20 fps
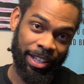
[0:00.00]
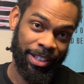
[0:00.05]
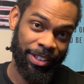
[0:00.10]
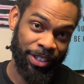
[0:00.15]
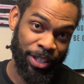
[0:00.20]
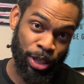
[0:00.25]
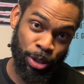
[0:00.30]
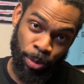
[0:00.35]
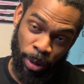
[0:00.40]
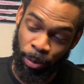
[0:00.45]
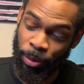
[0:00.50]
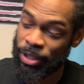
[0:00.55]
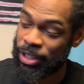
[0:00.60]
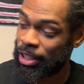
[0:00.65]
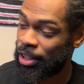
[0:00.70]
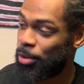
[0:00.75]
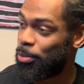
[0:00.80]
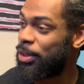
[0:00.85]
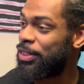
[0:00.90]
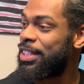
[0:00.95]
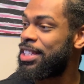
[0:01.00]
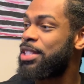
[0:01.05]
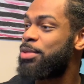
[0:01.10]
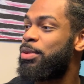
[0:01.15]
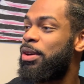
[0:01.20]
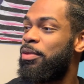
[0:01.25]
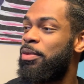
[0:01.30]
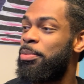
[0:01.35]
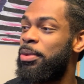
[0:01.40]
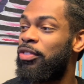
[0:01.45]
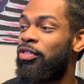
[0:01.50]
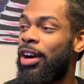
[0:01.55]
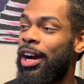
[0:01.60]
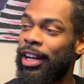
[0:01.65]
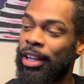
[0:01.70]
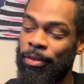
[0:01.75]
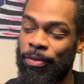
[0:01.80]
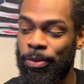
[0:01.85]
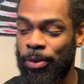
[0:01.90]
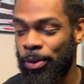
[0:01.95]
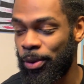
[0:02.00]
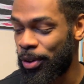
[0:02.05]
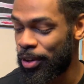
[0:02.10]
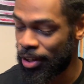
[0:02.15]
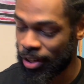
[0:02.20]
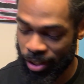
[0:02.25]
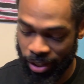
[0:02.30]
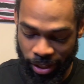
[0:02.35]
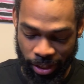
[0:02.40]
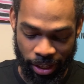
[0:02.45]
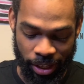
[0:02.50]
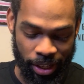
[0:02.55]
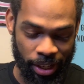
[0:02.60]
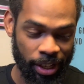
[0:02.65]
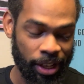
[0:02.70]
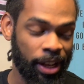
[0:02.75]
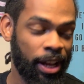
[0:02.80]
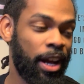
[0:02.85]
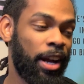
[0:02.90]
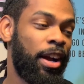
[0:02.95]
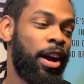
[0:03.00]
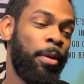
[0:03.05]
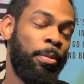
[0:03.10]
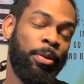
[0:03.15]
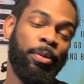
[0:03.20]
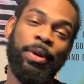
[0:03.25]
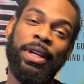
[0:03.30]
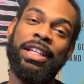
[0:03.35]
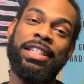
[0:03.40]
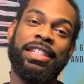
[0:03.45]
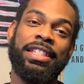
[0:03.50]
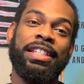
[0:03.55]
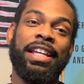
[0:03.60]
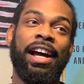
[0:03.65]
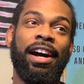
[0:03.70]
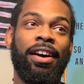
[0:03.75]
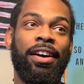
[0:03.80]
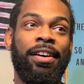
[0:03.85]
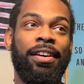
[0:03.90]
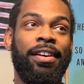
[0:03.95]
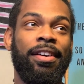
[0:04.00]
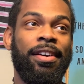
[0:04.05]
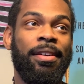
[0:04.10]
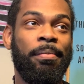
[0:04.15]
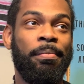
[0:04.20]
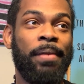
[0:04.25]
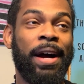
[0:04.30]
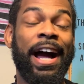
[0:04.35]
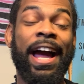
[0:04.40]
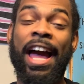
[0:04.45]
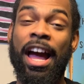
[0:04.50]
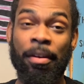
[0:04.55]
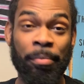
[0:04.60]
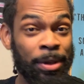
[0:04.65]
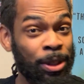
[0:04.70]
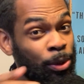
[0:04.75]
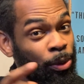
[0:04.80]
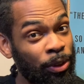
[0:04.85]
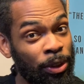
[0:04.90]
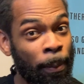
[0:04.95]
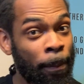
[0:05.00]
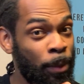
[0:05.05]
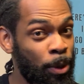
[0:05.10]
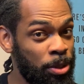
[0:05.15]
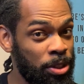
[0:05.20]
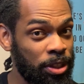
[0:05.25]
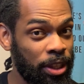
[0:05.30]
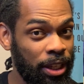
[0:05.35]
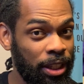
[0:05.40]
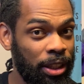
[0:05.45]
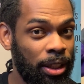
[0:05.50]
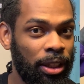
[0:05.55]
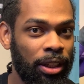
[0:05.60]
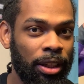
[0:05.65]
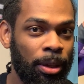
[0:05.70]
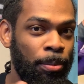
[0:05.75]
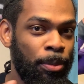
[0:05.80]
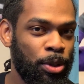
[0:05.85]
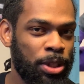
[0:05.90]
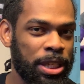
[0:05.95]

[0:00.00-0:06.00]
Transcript: this is what we're dealing with. This is what we've been rocking for a couple weeks. I have been doing the mousse thing, the little mousse